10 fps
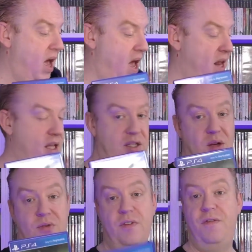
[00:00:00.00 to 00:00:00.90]
And it
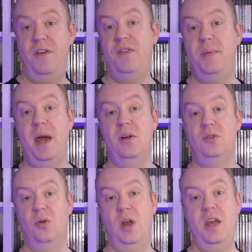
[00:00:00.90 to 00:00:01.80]
sells for
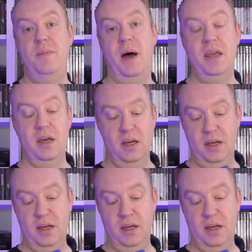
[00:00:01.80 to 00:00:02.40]
£50 on eBay.